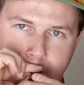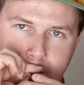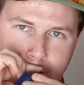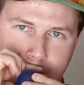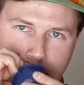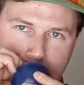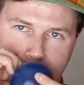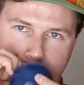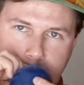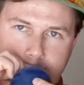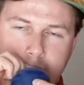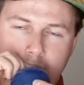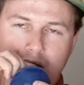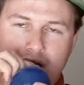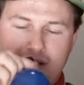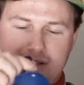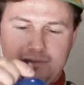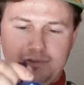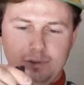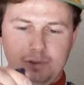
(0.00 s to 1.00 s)

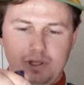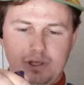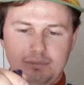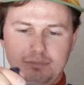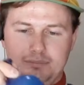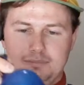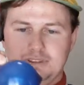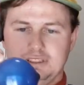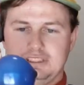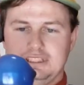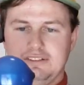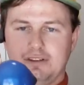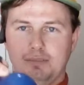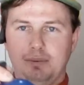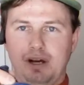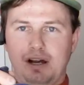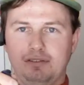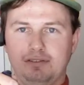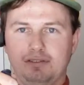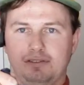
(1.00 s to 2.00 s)
If you want, just give it a
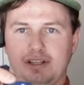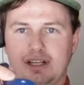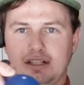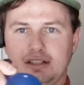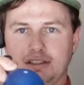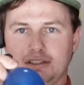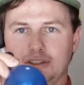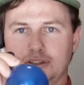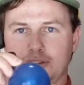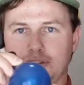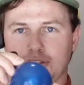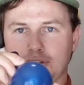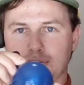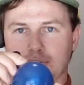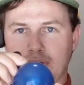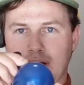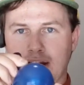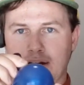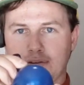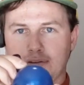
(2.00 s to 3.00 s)
puff of air so it looks
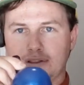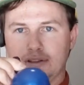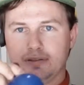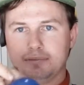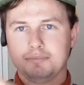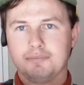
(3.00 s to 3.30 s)
round.